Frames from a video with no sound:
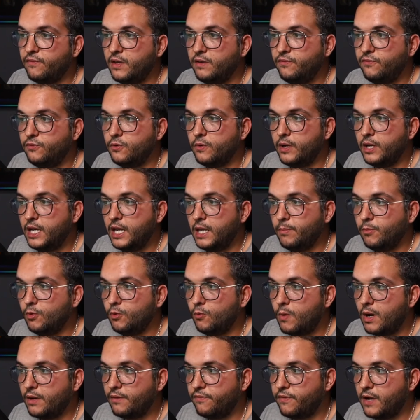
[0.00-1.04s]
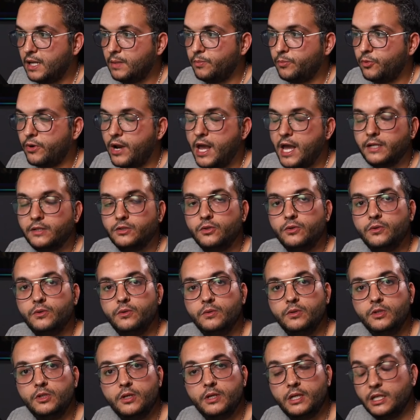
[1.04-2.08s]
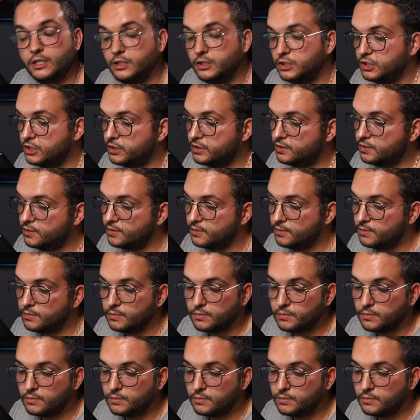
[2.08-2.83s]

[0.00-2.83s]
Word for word: if you enable one file per actor, you can just